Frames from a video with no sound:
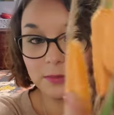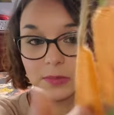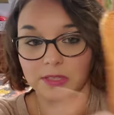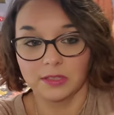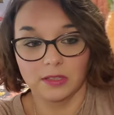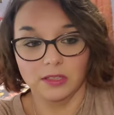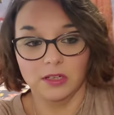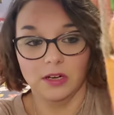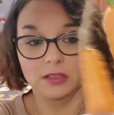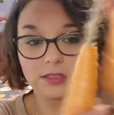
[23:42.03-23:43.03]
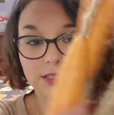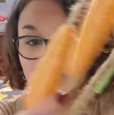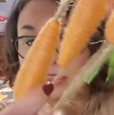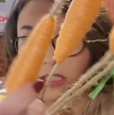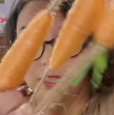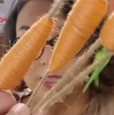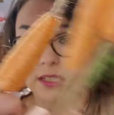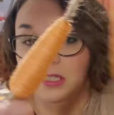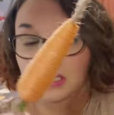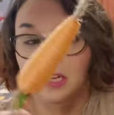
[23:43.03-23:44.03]
but it's on a garland.
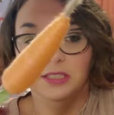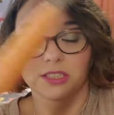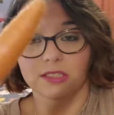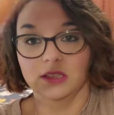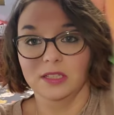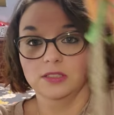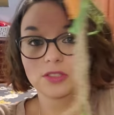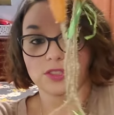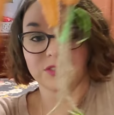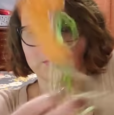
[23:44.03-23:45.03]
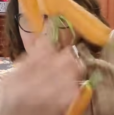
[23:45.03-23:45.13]
I just thought it's super